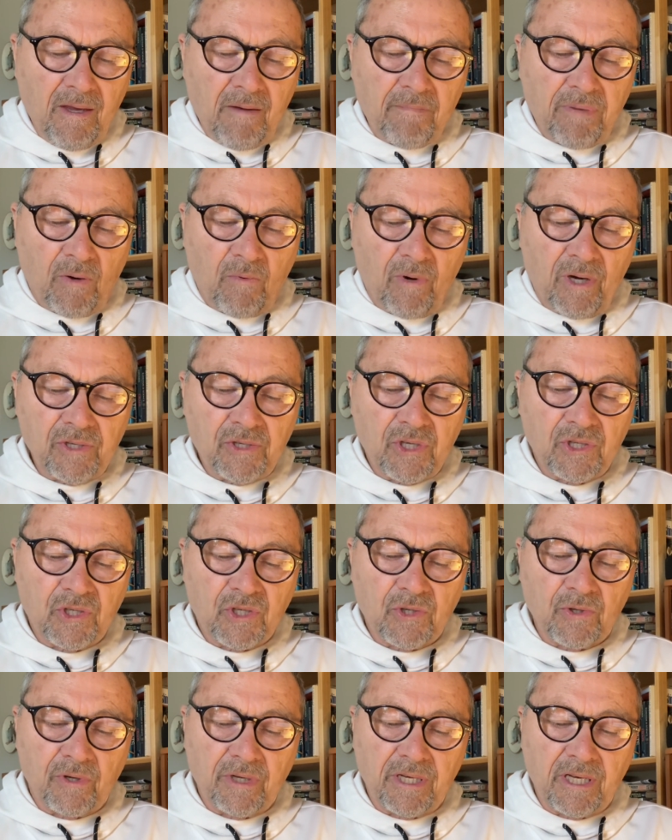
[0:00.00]
But once his
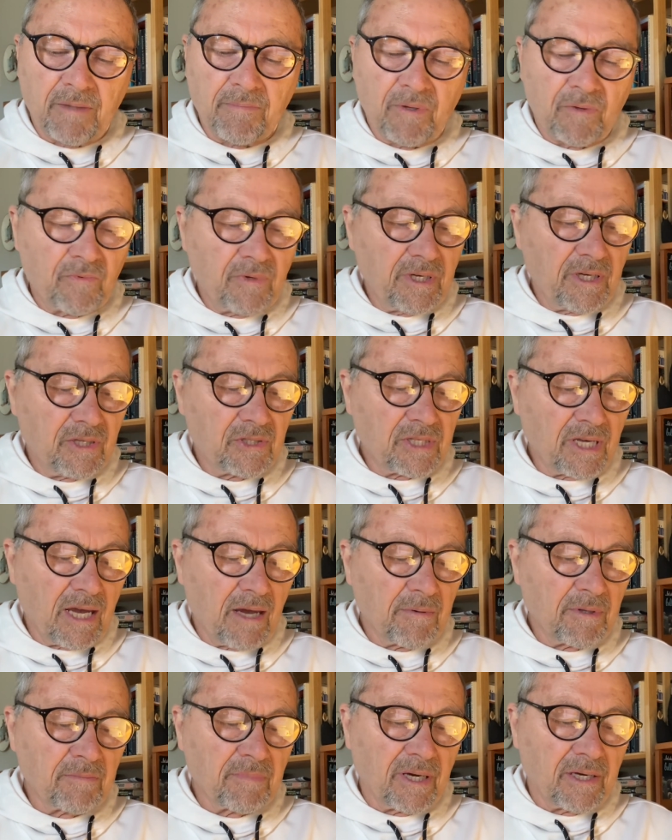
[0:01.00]
story had been
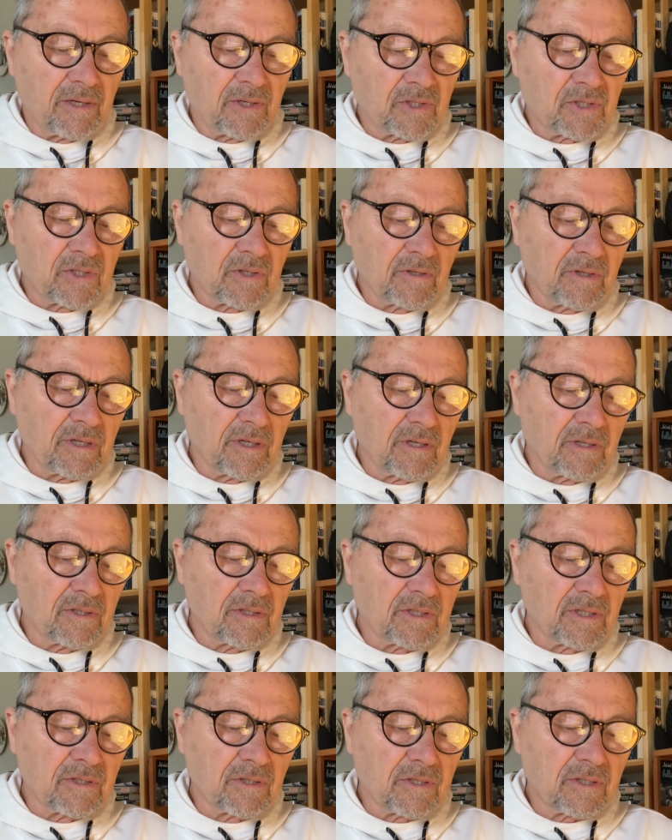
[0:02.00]
re-examined by
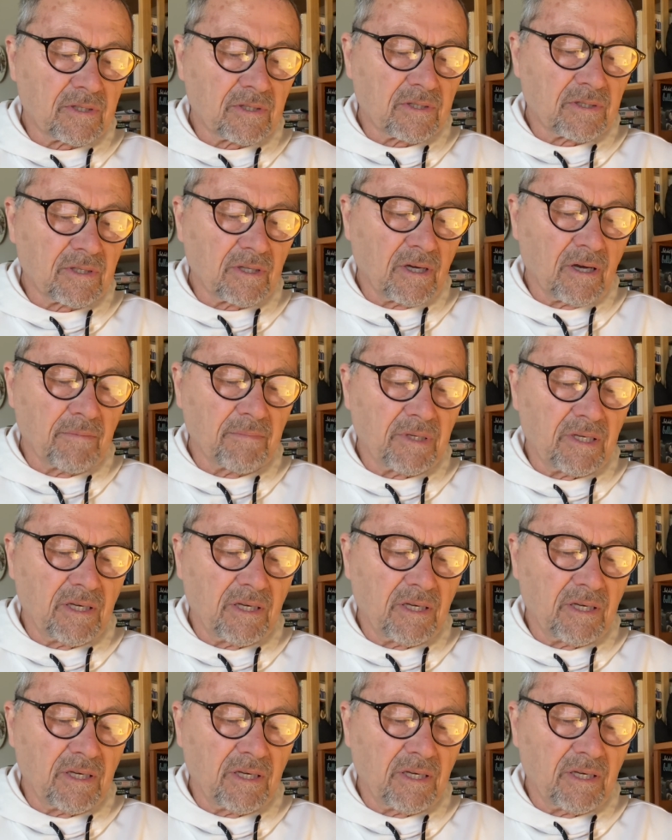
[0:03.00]
historians and some